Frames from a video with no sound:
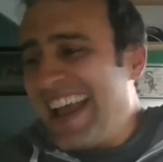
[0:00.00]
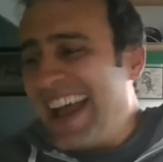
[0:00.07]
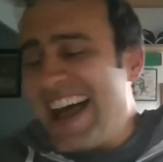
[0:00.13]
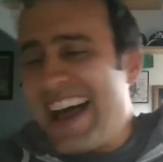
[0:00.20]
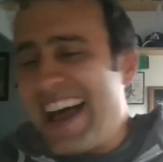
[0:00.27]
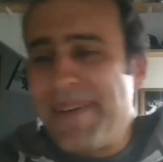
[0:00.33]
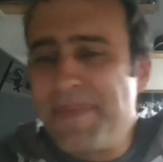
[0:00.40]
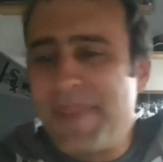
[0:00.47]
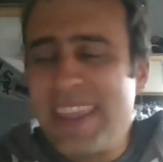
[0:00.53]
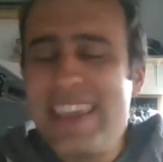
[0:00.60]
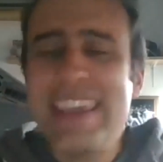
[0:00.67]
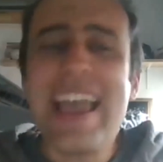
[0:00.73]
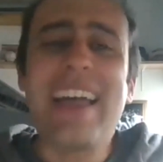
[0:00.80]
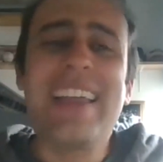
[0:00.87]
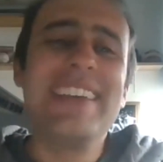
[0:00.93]

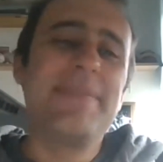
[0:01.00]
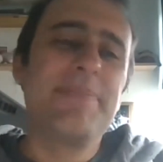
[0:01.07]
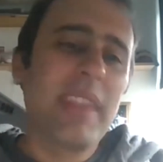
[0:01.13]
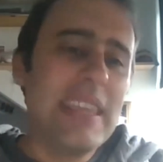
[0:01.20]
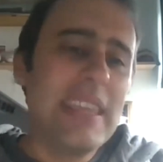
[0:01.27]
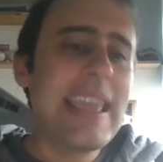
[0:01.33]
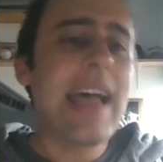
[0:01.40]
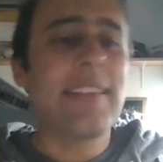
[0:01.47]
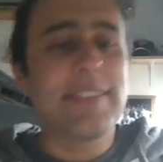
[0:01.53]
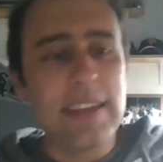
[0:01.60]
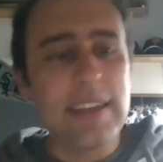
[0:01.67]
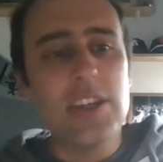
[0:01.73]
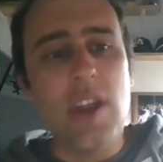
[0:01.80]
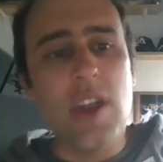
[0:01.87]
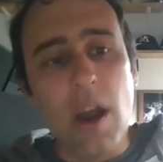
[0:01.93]
Yeah, yes
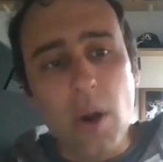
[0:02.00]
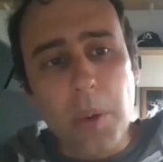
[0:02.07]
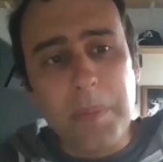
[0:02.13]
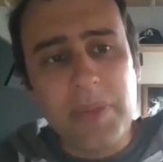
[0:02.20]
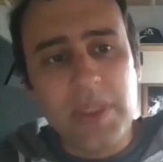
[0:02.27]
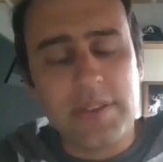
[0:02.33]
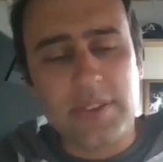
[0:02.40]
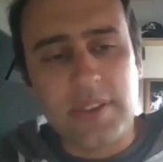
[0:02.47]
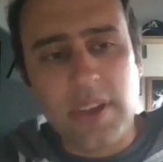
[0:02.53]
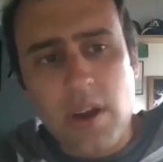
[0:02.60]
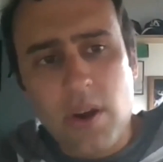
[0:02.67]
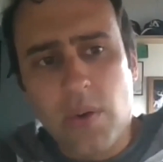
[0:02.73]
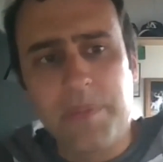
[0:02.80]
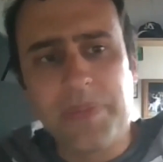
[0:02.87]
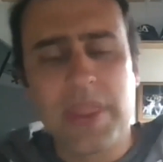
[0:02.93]
and no.
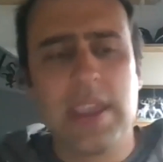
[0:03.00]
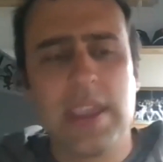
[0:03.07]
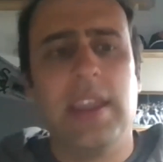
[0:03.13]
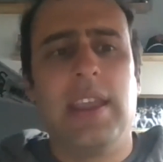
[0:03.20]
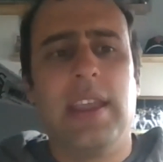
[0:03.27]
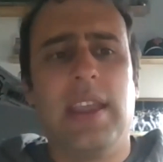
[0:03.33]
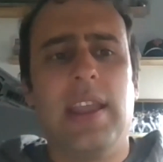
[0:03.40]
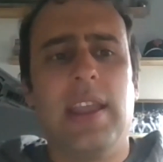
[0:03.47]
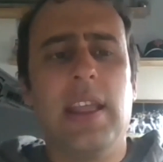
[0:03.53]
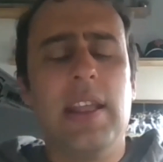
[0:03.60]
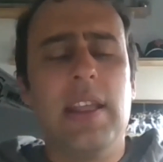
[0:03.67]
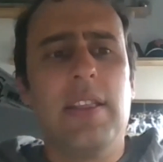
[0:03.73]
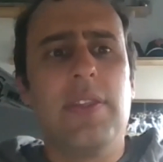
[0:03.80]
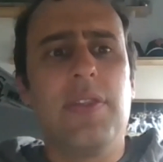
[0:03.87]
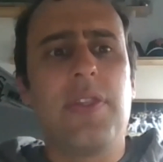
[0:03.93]
So
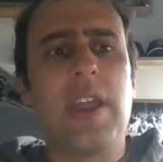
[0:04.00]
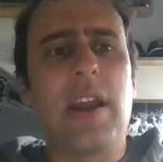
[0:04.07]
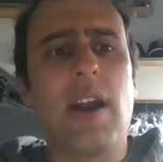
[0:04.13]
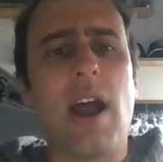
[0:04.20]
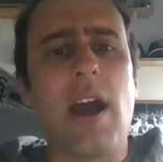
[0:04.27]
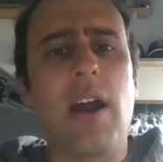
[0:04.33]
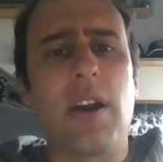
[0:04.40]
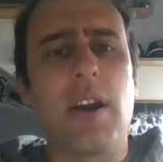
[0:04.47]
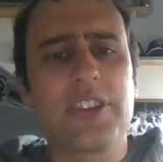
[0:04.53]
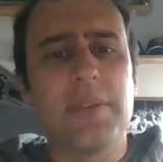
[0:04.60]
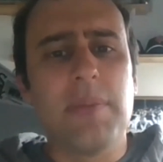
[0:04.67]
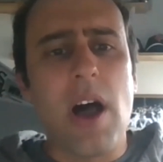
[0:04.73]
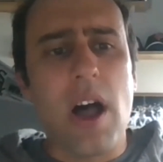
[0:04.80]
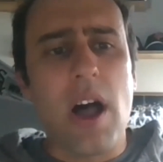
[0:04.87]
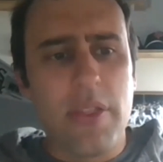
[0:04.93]
there are
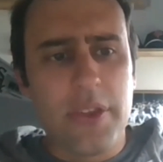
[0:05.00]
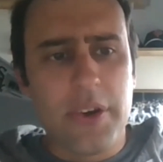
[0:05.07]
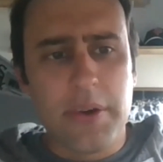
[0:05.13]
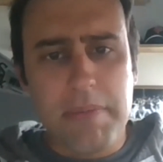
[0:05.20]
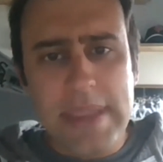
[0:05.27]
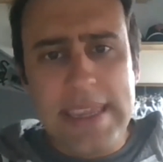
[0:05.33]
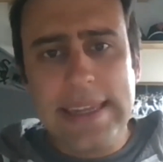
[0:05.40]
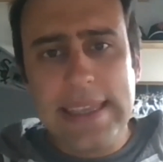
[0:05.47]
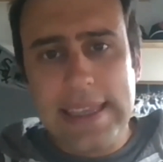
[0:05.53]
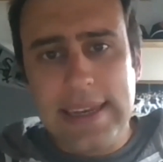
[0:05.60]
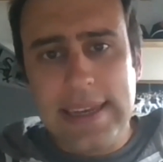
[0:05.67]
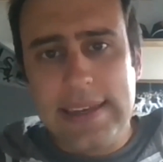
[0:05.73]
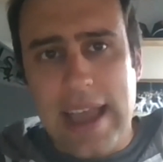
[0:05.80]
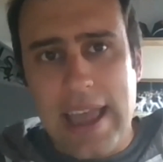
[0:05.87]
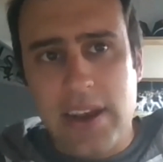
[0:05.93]
some other
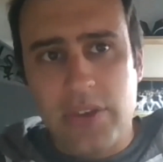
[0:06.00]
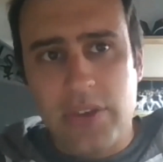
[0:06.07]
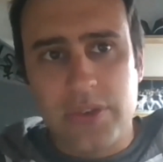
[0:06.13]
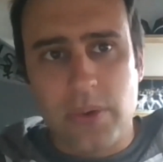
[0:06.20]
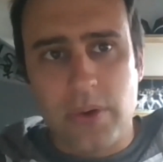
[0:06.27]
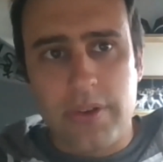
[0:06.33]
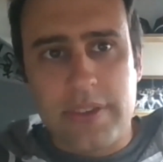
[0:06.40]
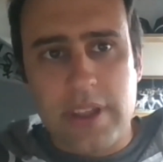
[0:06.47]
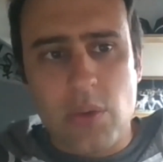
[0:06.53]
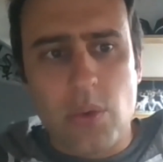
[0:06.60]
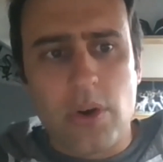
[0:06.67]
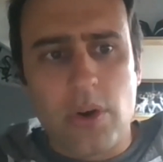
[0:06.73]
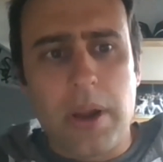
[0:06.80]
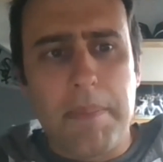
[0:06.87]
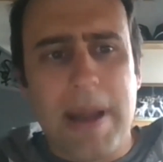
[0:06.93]
meat-eating dinosaurs that
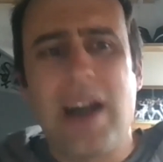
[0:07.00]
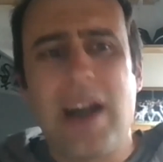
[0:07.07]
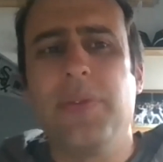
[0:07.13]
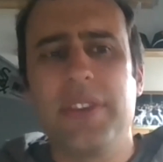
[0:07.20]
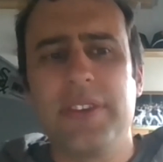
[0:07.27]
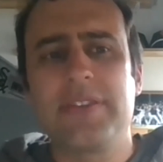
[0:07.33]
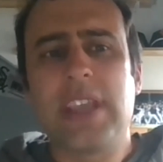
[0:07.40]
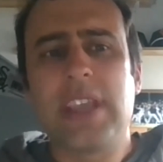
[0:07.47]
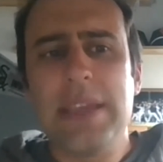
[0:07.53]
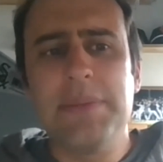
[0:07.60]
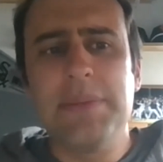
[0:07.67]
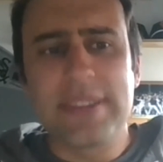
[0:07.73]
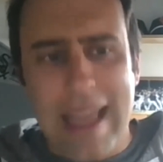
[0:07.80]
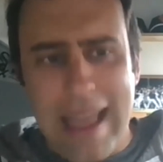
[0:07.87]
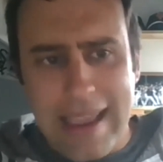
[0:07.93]
were about the same
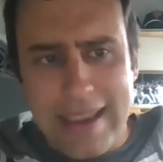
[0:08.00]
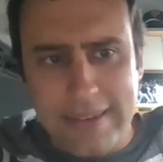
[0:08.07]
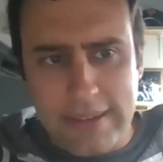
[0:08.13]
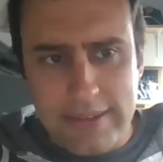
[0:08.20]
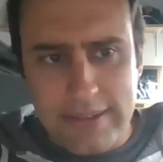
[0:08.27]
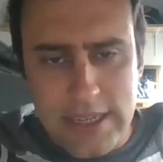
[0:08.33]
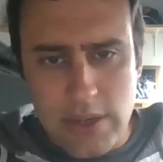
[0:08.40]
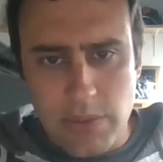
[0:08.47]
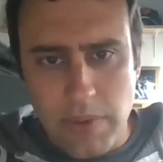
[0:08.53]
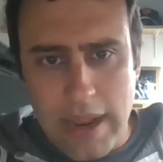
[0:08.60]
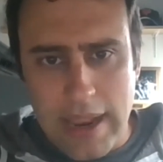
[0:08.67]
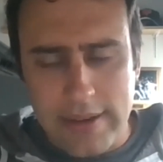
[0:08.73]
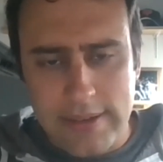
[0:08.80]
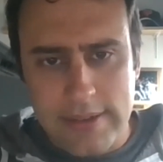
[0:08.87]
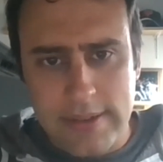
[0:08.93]
size as
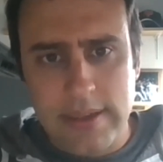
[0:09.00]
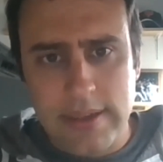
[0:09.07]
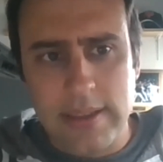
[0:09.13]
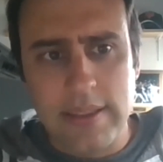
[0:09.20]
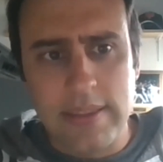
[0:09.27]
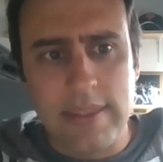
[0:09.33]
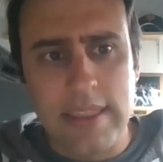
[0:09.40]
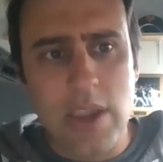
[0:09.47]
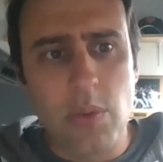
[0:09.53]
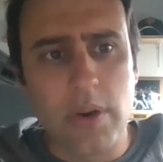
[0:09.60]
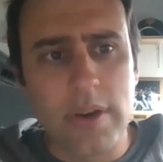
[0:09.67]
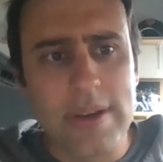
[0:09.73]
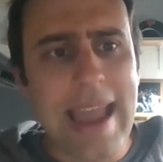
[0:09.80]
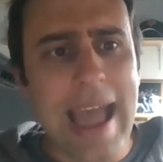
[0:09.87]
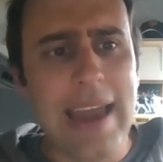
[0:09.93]
T-Rex. They
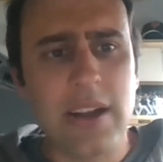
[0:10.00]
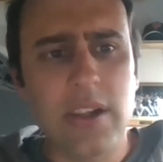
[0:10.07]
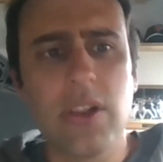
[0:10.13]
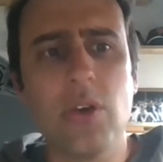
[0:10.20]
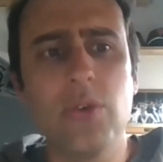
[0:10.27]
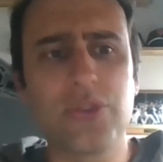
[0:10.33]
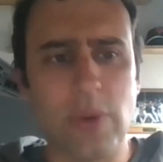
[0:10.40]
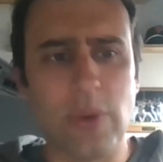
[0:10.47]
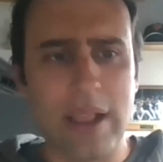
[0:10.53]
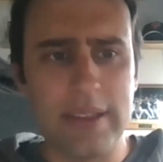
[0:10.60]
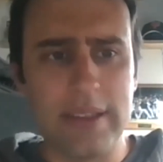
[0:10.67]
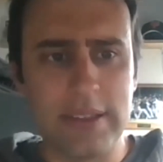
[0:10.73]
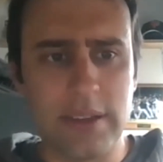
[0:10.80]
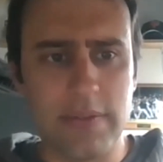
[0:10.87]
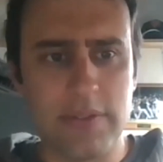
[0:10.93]
were not close
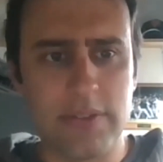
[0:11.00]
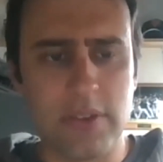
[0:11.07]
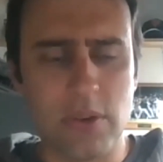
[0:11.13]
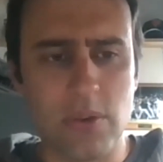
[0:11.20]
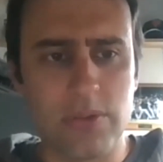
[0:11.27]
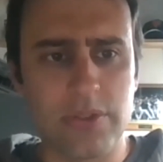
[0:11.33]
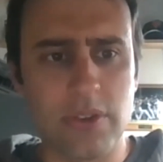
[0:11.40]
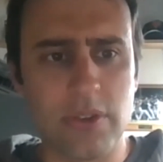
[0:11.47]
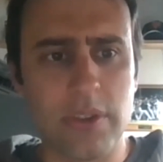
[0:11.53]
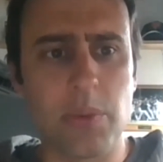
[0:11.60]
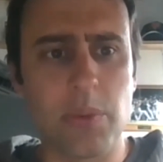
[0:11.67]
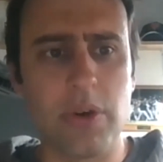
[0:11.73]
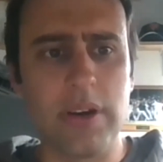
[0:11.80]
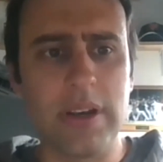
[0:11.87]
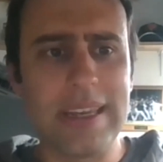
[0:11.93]
relatives. So there
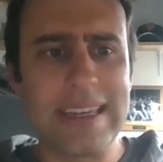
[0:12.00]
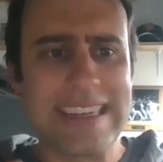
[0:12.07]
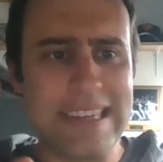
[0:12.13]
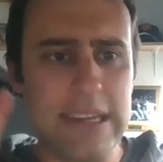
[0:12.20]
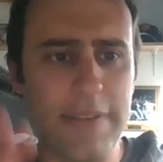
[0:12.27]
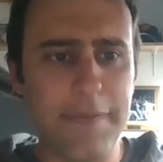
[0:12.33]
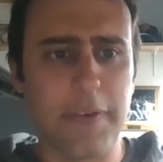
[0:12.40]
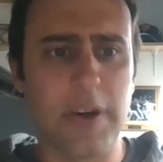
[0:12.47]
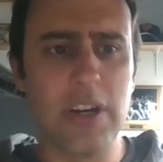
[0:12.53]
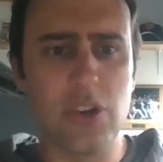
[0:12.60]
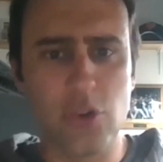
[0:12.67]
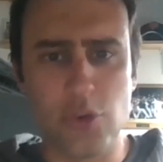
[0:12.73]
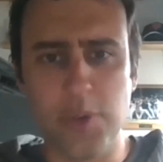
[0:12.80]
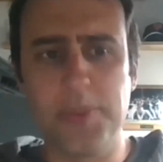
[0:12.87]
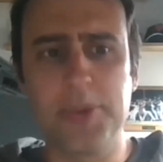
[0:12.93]
were different
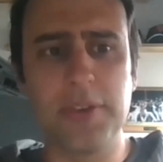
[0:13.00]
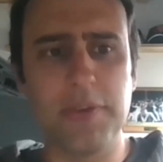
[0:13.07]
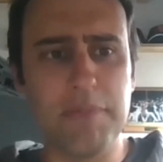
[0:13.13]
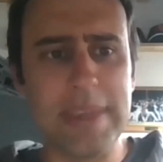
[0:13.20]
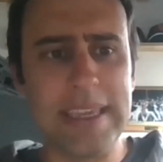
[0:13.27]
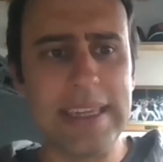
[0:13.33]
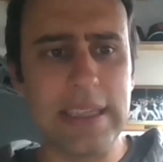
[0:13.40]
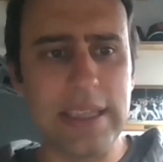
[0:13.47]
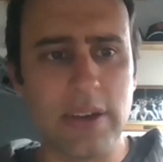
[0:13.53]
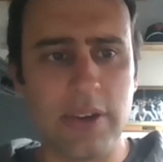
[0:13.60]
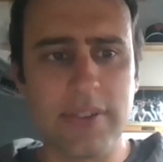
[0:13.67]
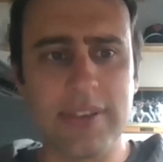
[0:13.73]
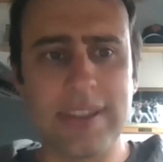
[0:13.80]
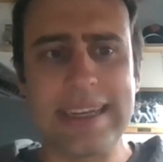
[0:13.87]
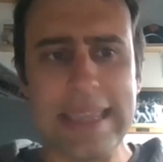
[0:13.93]
groups of meat
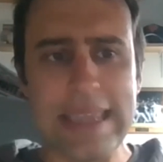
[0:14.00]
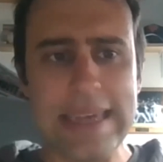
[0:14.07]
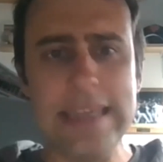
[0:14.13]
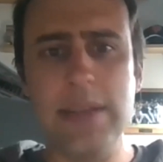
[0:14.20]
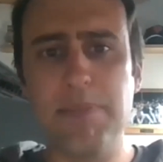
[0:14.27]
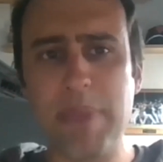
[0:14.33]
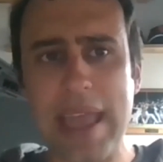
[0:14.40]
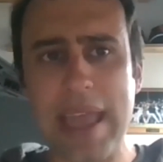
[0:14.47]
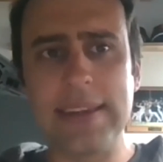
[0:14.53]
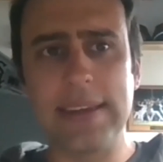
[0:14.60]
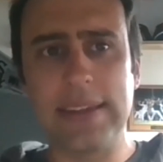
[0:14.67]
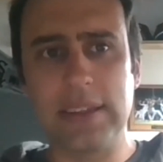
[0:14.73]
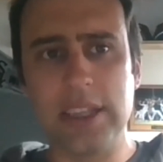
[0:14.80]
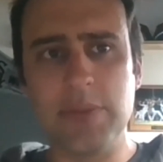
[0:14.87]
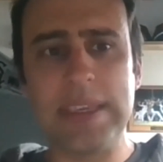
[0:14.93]
eaters that
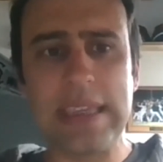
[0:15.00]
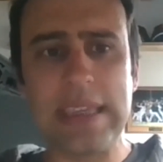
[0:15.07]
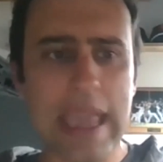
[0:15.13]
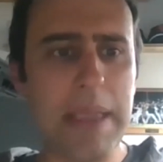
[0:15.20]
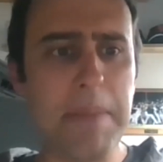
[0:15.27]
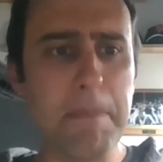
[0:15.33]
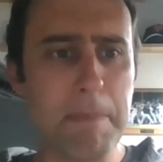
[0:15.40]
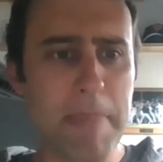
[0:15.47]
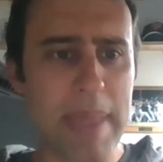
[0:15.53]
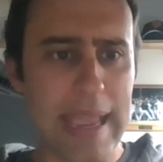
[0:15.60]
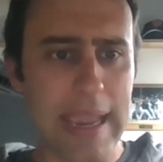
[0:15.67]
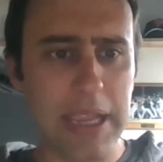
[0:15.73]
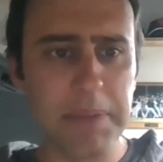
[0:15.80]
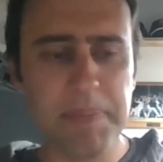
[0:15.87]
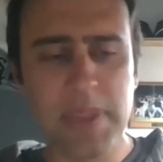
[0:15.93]
independently became
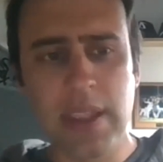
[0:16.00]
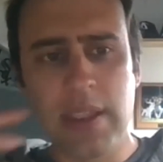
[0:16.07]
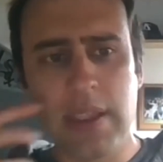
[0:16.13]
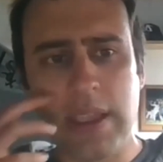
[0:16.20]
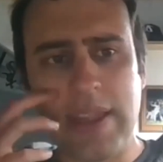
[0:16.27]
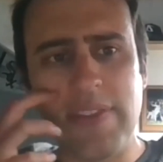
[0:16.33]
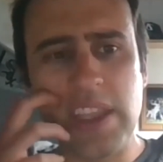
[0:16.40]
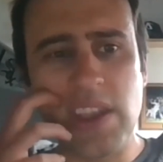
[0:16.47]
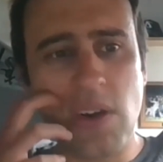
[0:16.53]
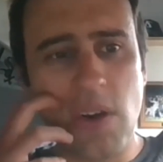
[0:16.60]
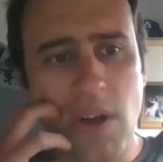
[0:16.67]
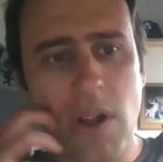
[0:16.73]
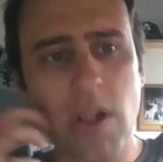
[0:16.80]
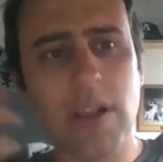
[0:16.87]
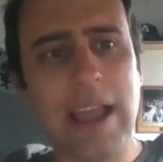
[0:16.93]
big, and they
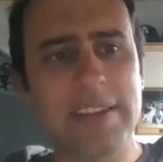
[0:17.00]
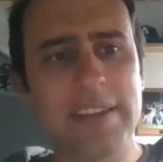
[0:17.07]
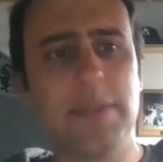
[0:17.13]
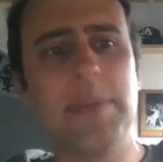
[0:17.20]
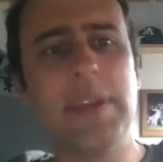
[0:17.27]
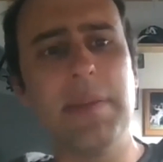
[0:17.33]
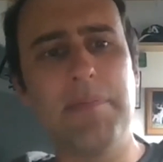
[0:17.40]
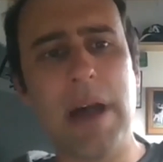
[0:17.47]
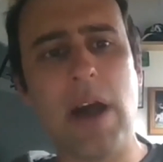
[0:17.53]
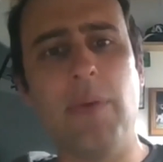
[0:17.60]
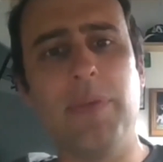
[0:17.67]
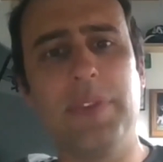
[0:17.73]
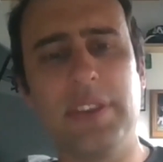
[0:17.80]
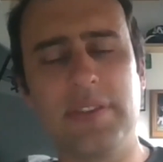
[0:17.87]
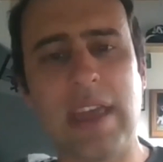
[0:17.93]
all got to be
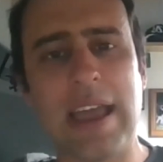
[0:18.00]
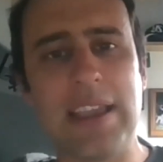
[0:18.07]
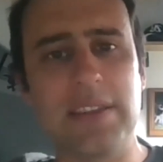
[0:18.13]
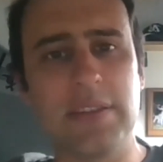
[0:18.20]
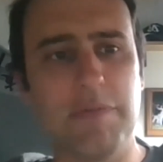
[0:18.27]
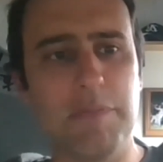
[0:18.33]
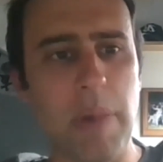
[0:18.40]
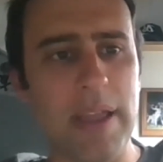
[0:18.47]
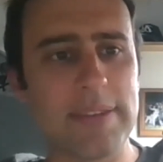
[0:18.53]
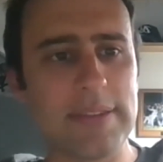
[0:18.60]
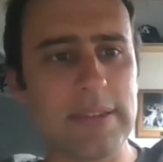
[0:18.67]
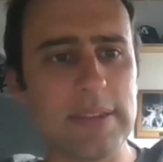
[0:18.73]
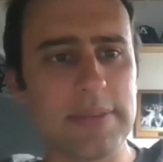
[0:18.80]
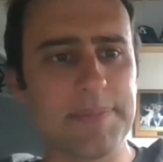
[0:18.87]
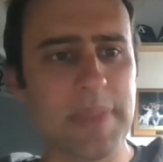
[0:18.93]
about the size of
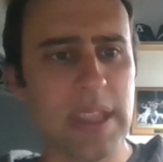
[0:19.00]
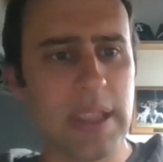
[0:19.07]
buses.